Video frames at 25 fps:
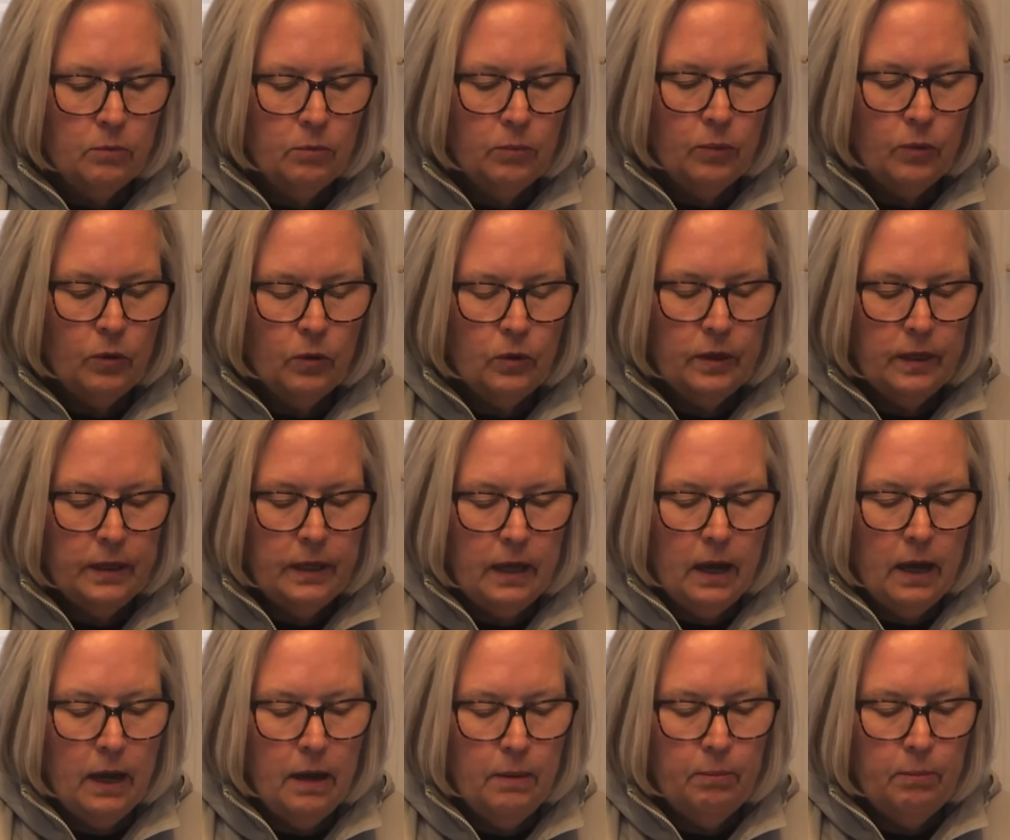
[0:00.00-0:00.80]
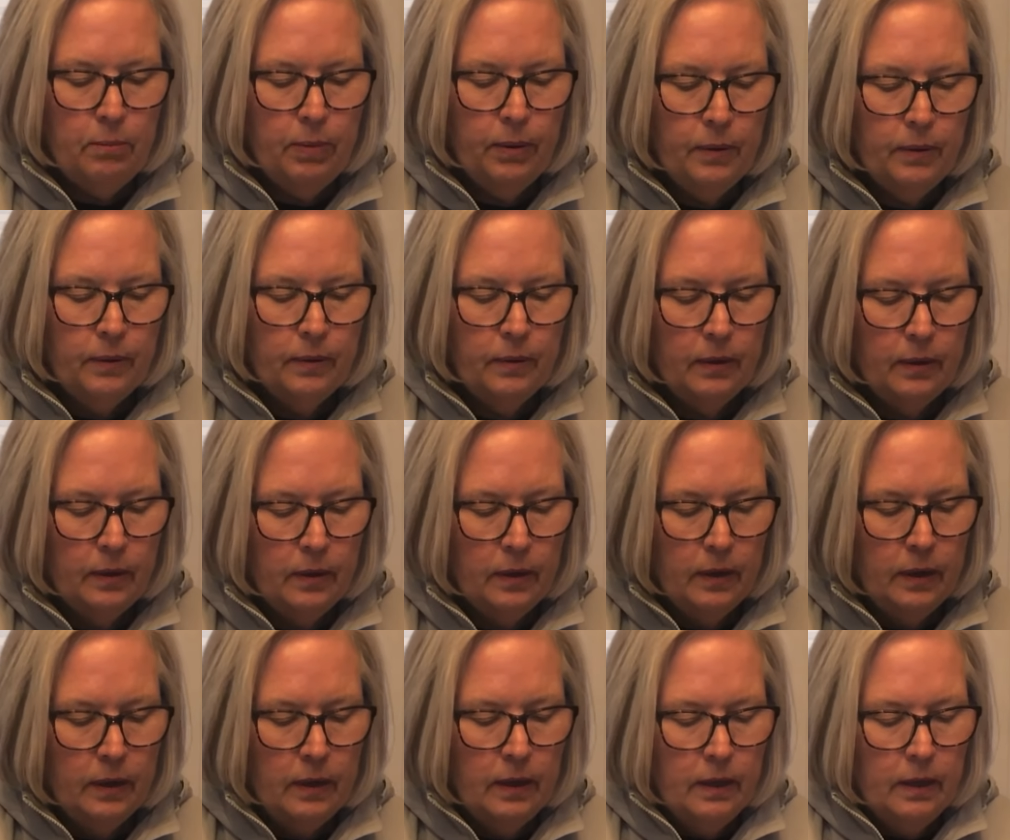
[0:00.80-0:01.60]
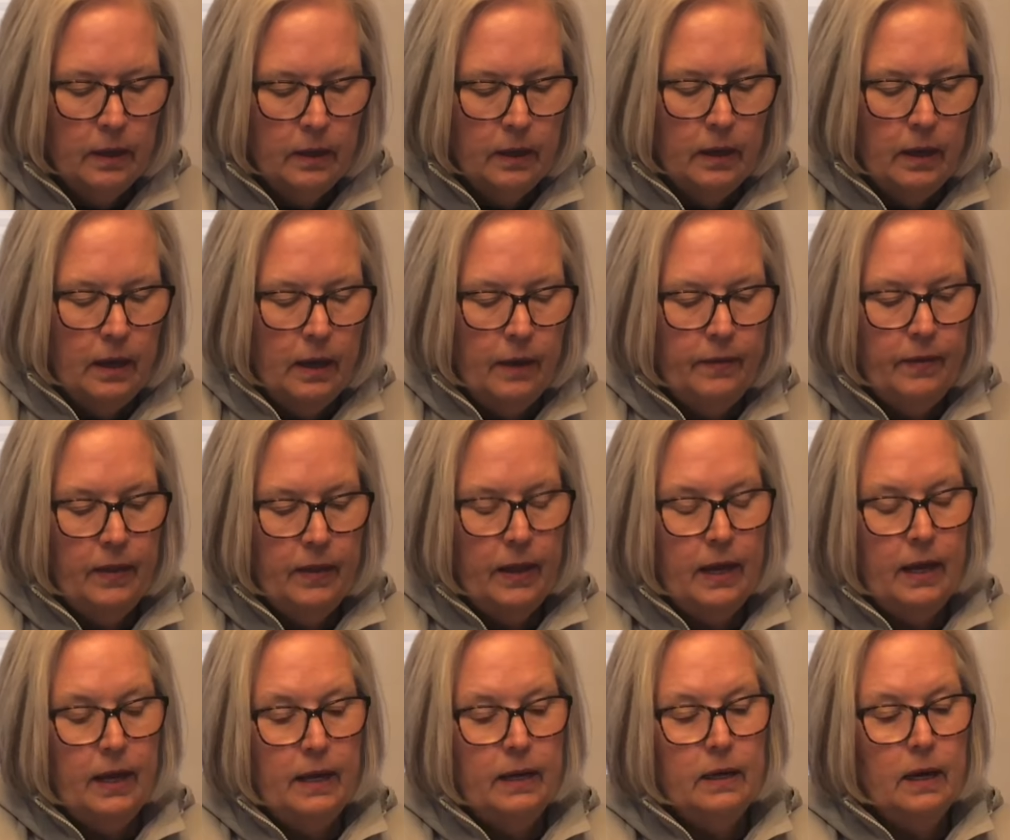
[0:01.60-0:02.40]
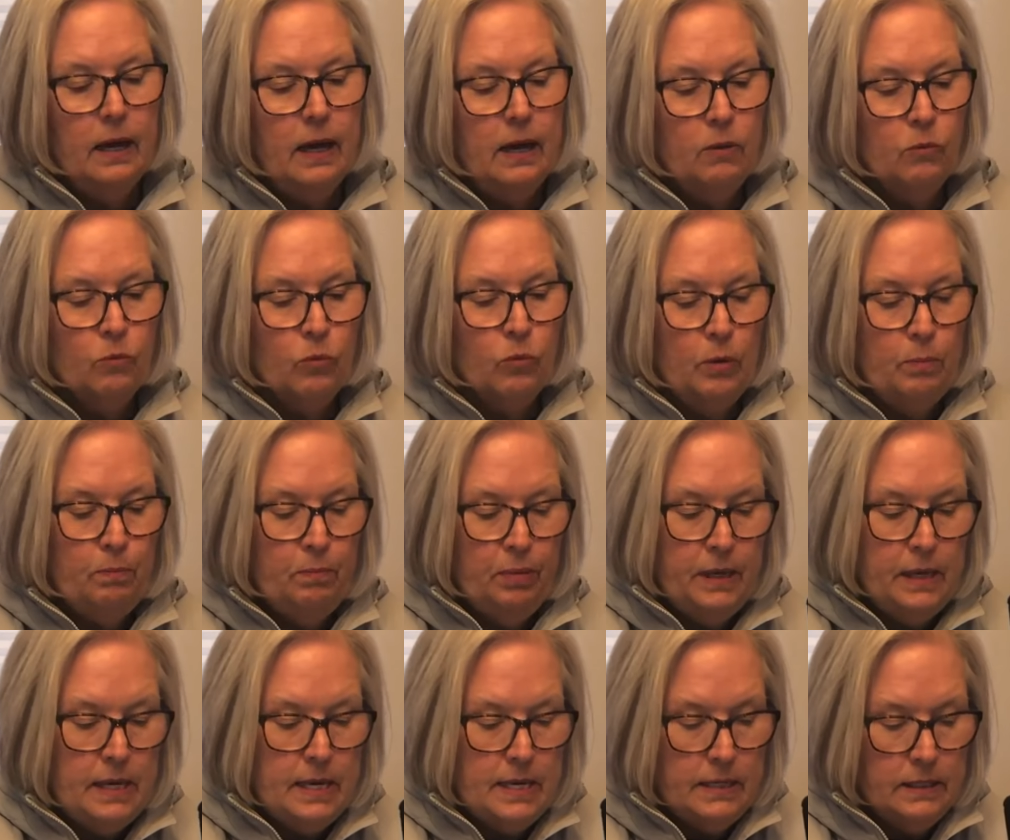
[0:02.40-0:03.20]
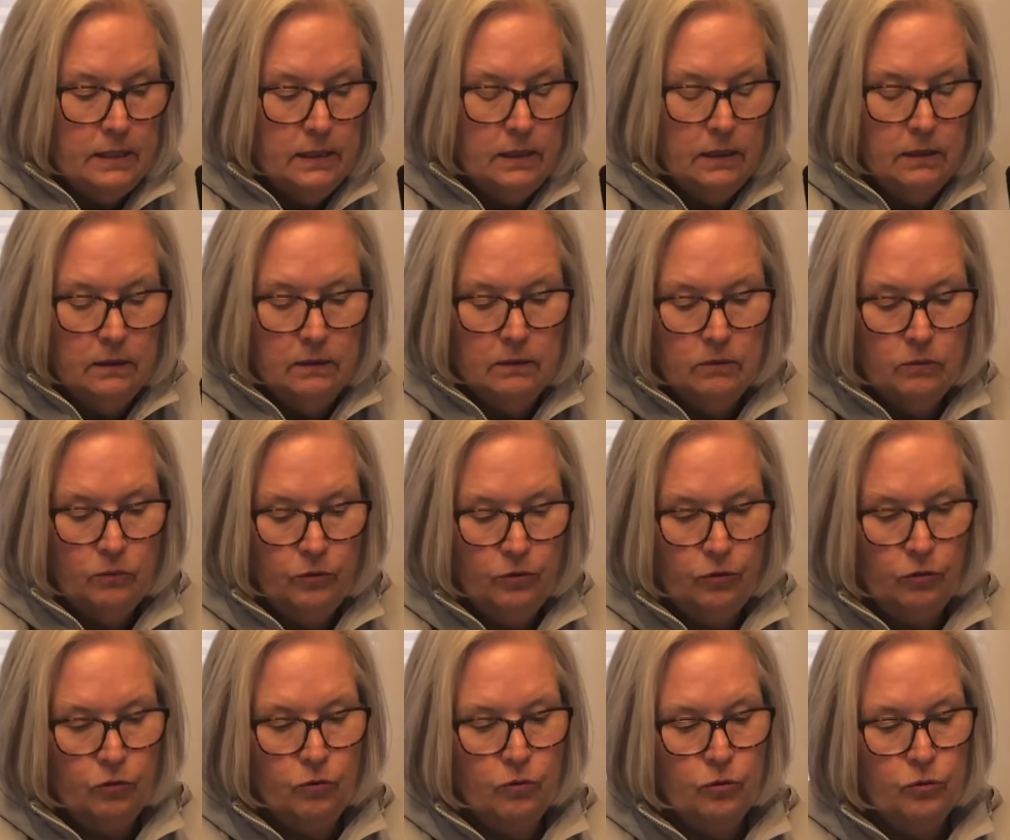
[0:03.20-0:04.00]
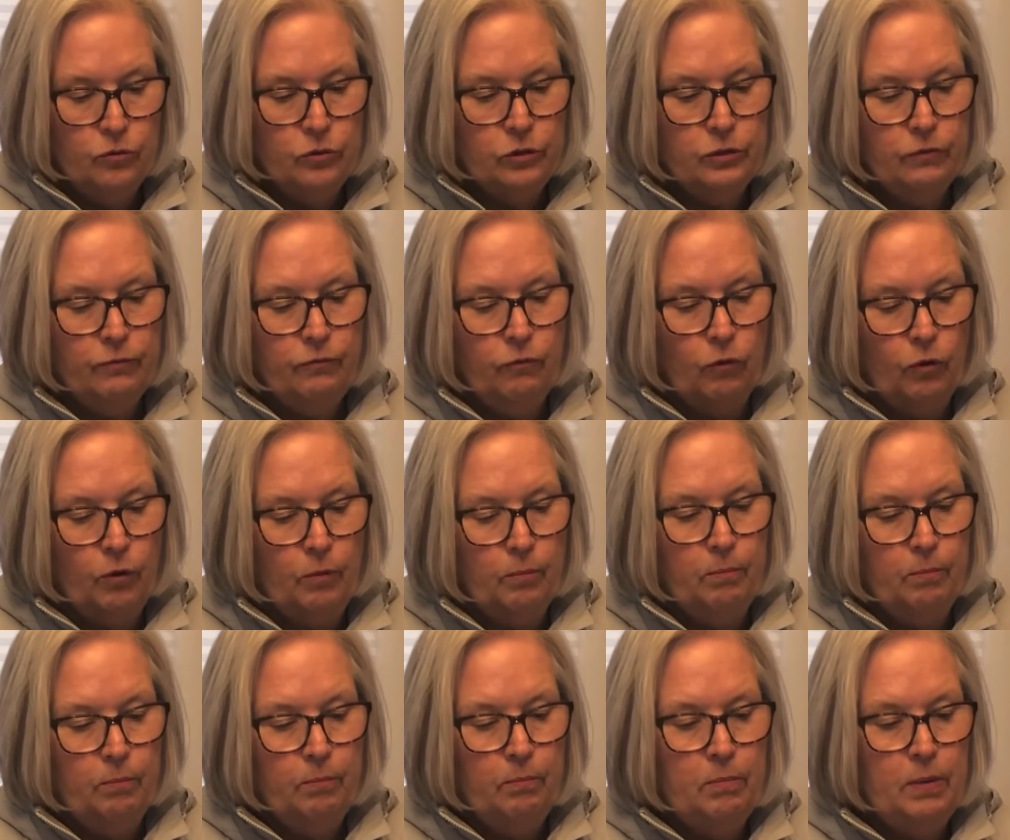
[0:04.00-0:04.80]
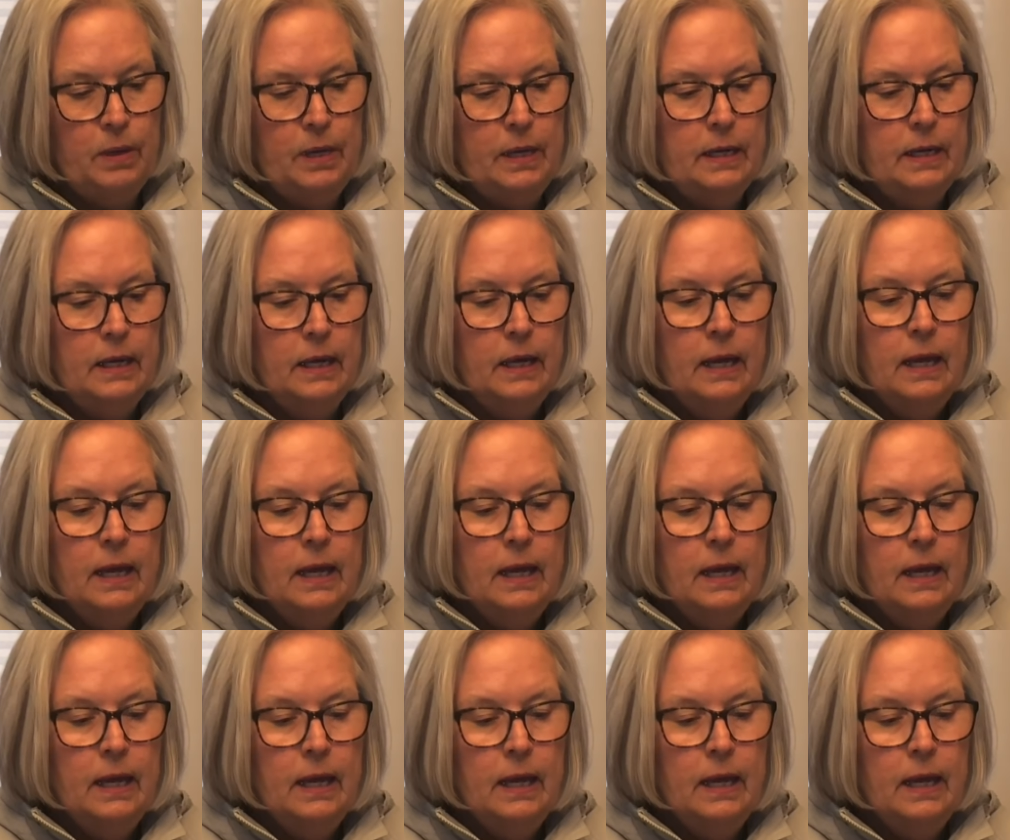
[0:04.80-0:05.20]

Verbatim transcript: pull it up, and then repeat with the cruciform bead.